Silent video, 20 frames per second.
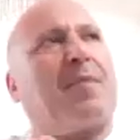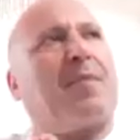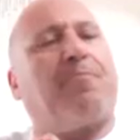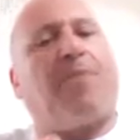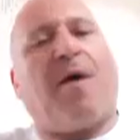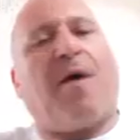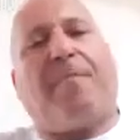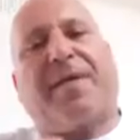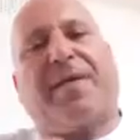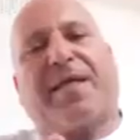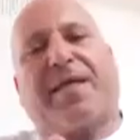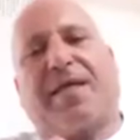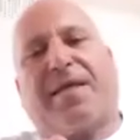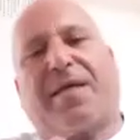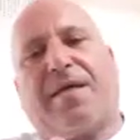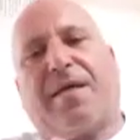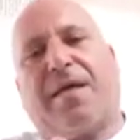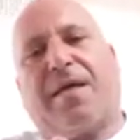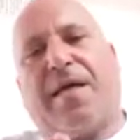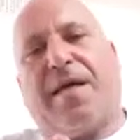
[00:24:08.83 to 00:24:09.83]
public
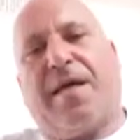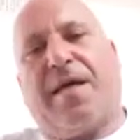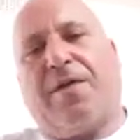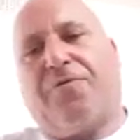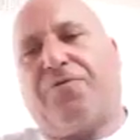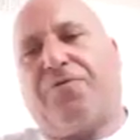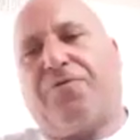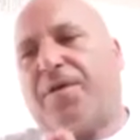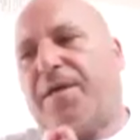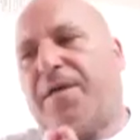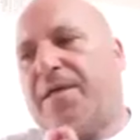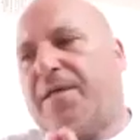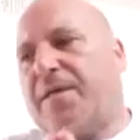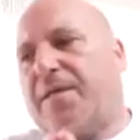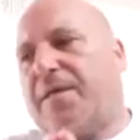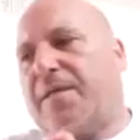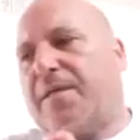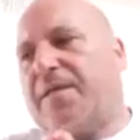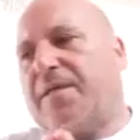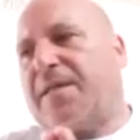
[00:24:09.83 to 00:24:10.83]
health
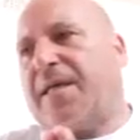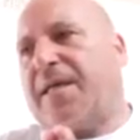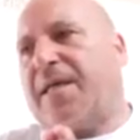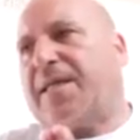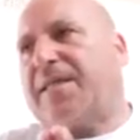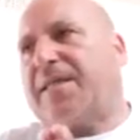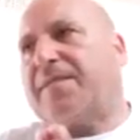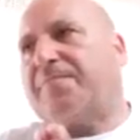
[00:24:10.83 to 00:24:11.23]
that